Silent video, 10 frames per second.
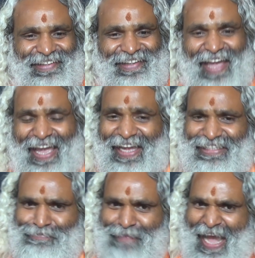Hey,
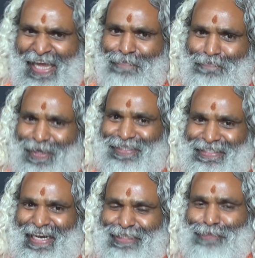it's my
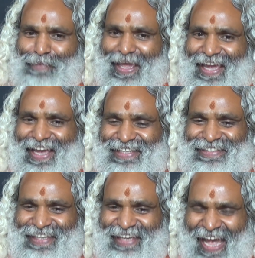personal
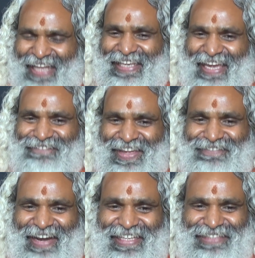space. Give me
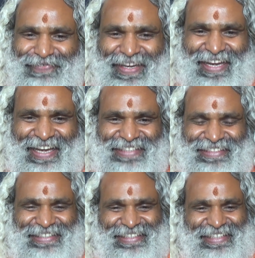my space.